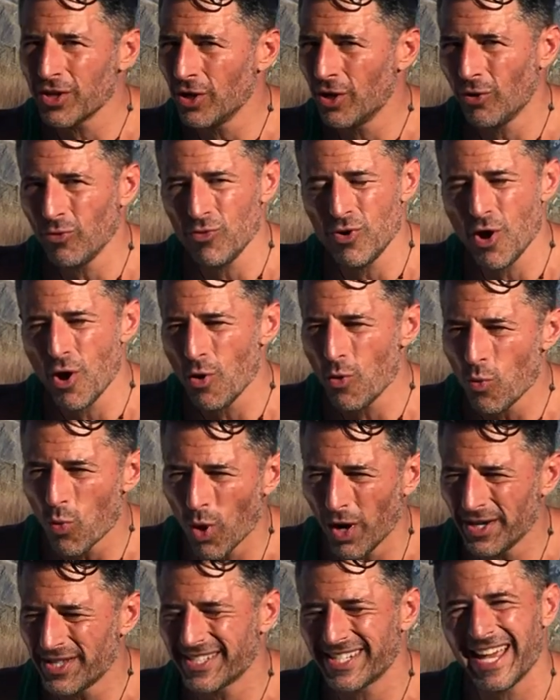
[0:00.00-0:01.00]
and you don't know
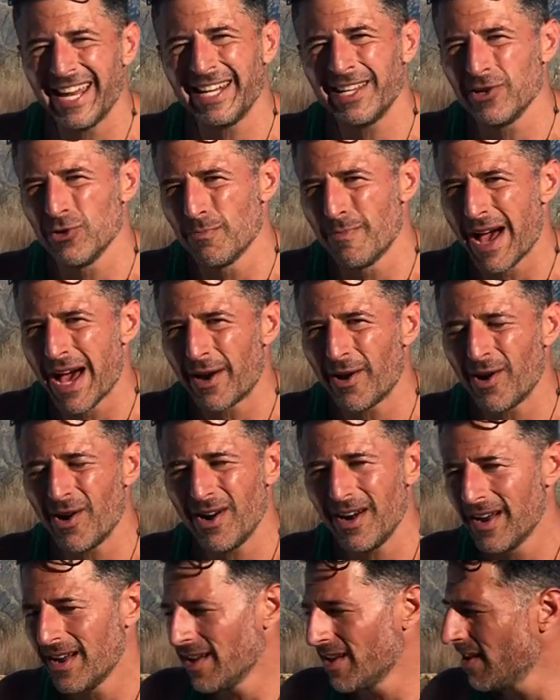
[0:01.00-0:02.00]
what's getting you
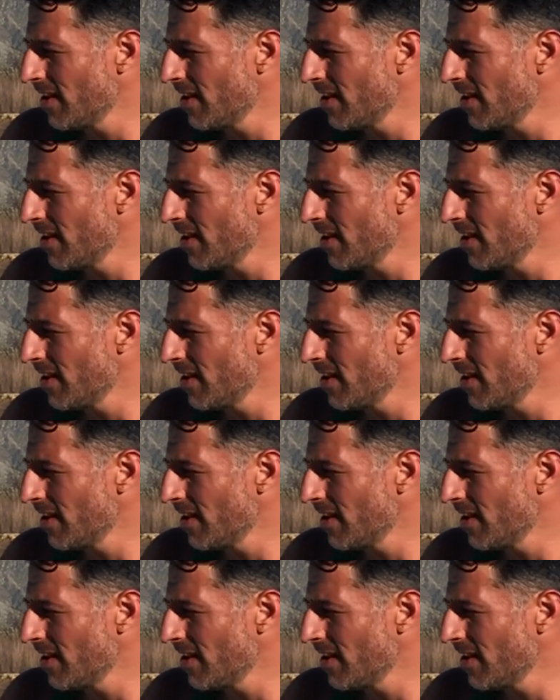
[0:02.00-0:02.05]
better,